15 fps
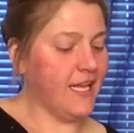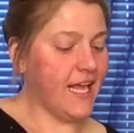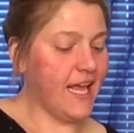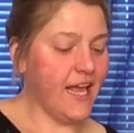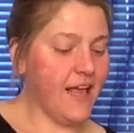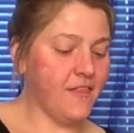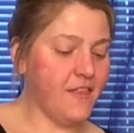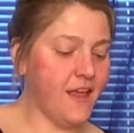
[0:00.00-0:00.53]

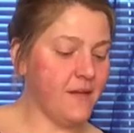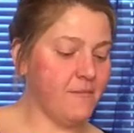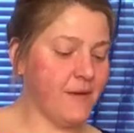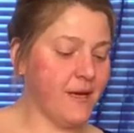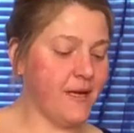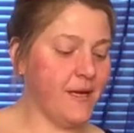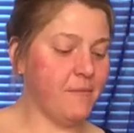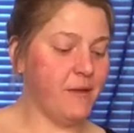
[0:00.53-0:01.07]
And then
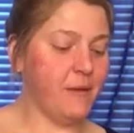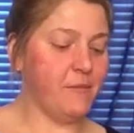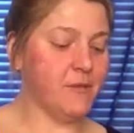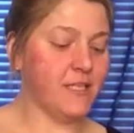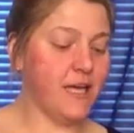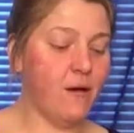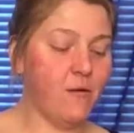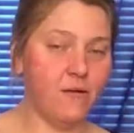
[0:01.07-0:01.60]
my paper
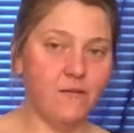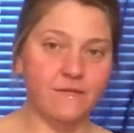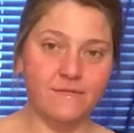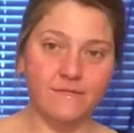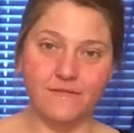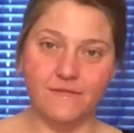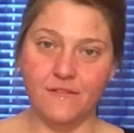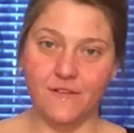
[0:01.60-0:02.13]
towel
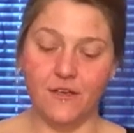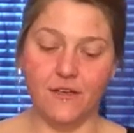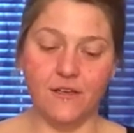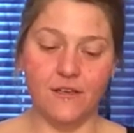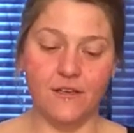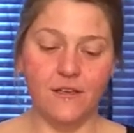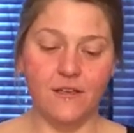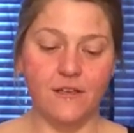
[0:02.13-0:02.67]

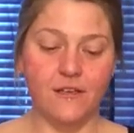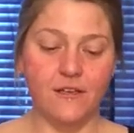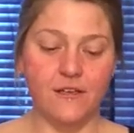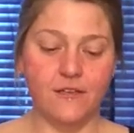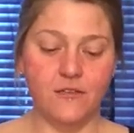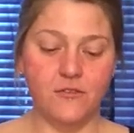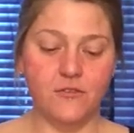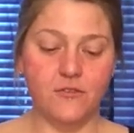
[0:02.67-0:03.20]
for
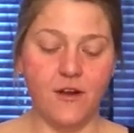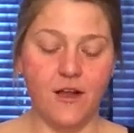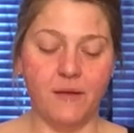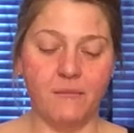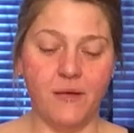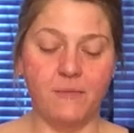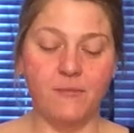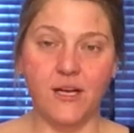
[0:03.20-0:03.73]
drying
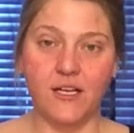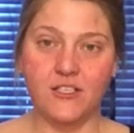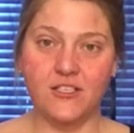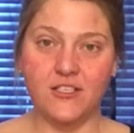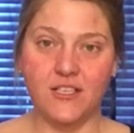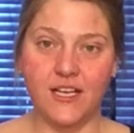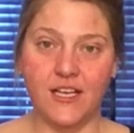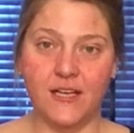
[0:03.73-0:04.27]
my
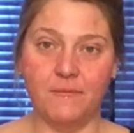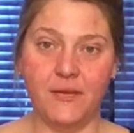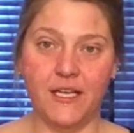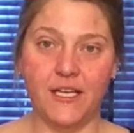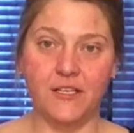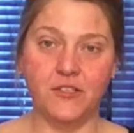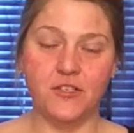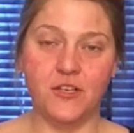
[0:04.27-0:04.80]
brush and
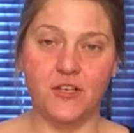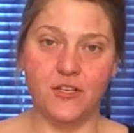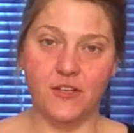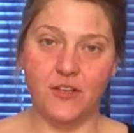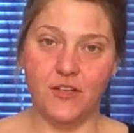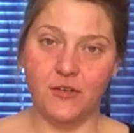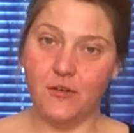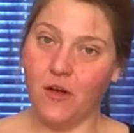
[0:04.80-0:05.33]
making sure
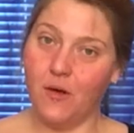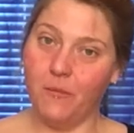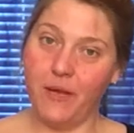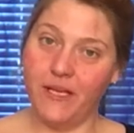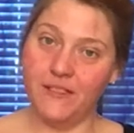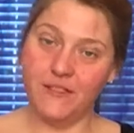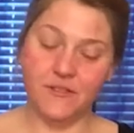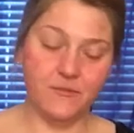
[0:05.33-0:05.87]
the
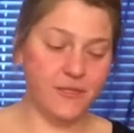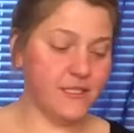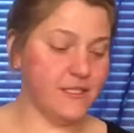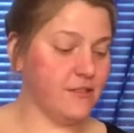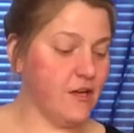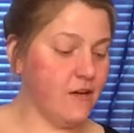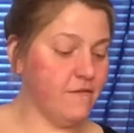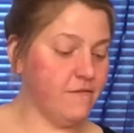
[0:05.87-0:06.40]
paint is
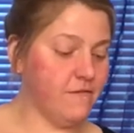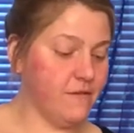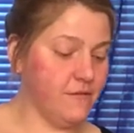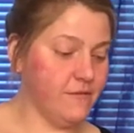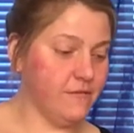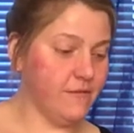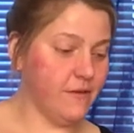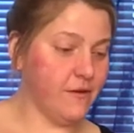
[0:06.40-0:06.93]
rinsed off
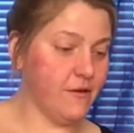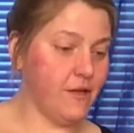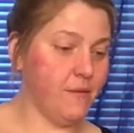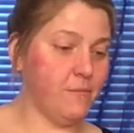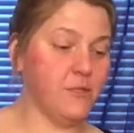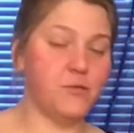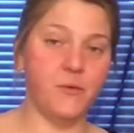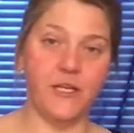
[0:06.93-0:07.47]

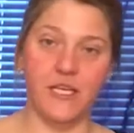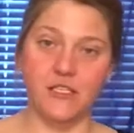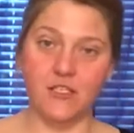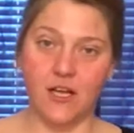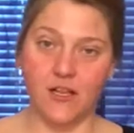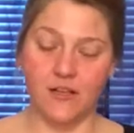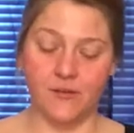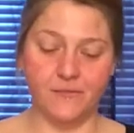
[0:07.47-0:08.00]
and between
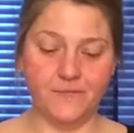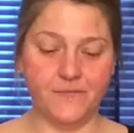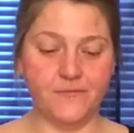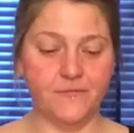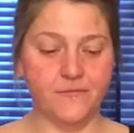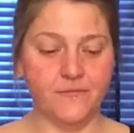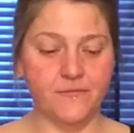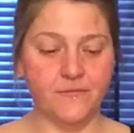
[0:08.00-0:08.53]
each color.
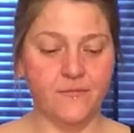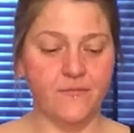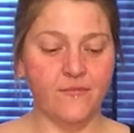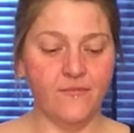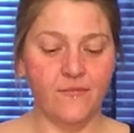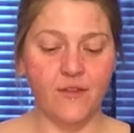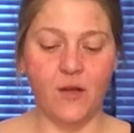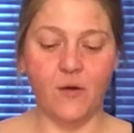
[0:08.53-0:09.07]

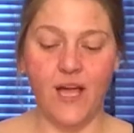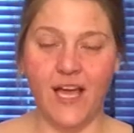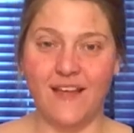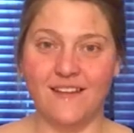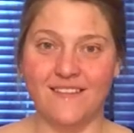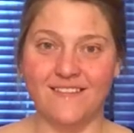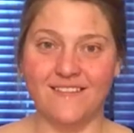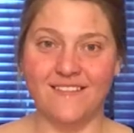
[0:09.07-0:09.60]
Okay,
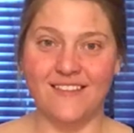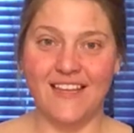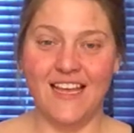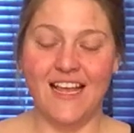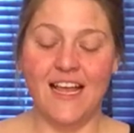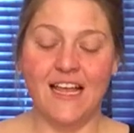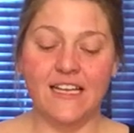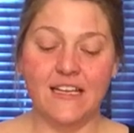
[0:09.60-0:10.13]

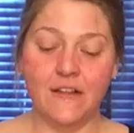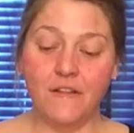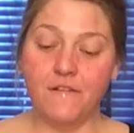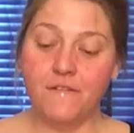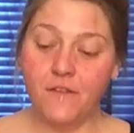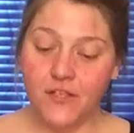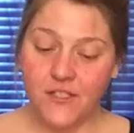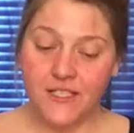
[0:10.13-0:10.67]
now the
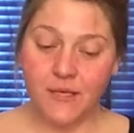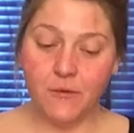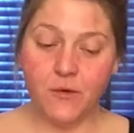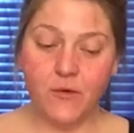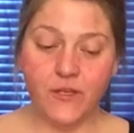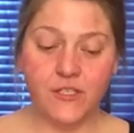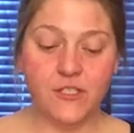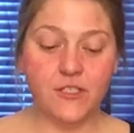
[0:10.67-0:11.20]
first thing we're
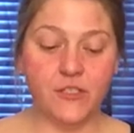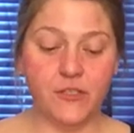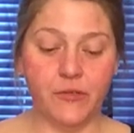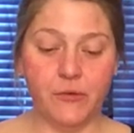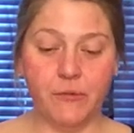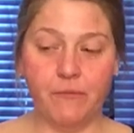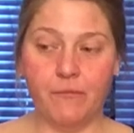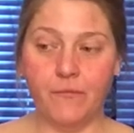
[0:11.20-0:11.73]
going to do